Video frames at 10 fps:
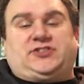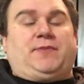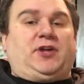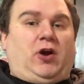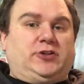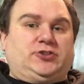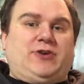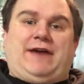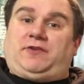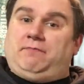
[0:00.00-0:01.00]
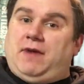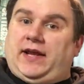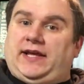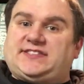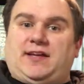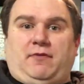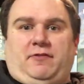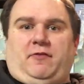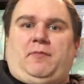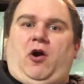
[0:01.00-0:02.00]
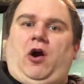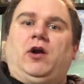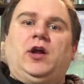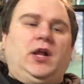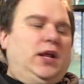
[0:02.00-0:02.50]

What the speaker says: Because some of the cards you draft are money, some of them are